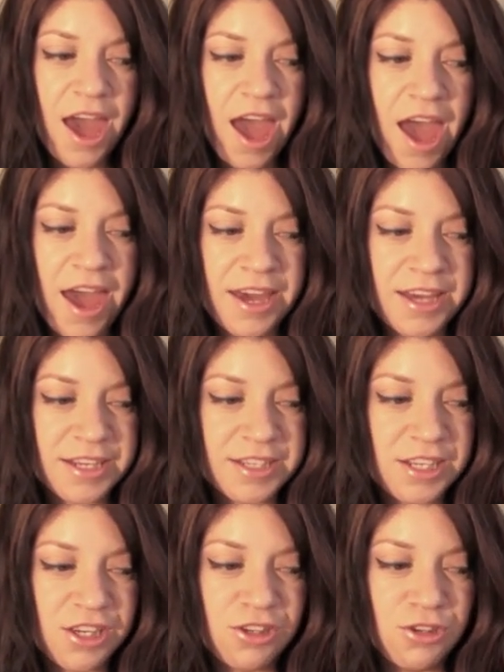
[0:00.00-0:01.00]

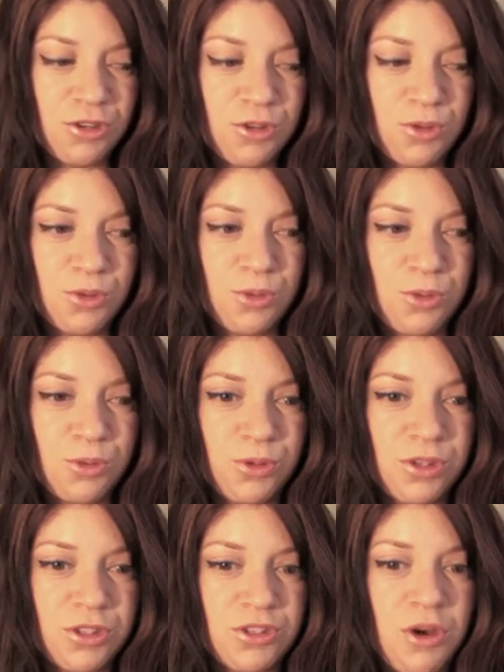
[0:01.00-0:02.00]
and you
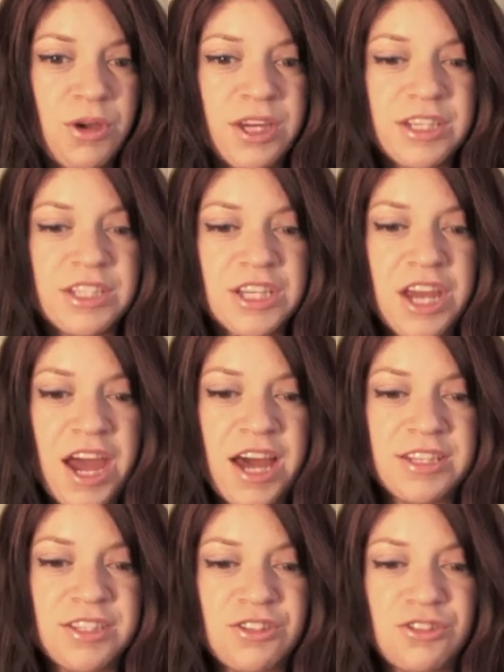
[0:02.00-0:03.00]
don't get a
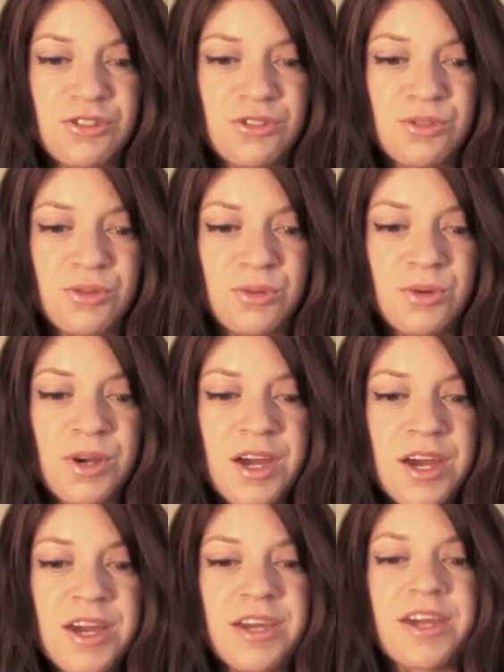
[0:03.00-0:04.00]
chance to
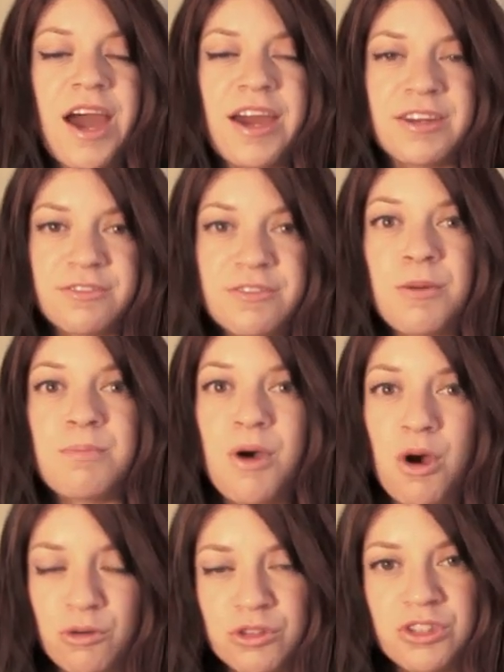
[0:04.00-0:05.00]
kind of
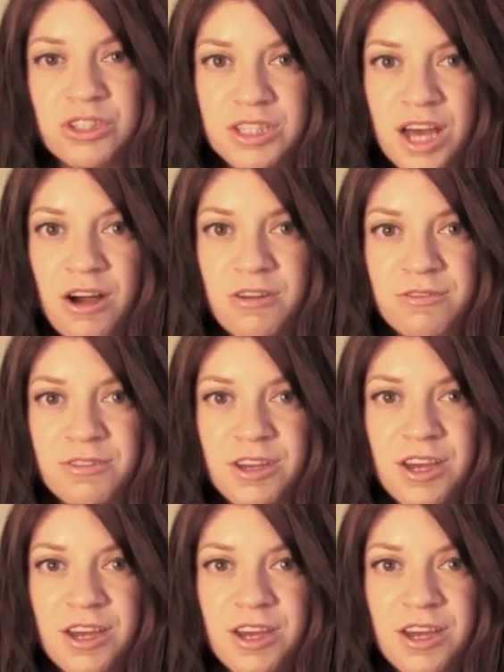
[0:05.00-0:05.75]
compose yourself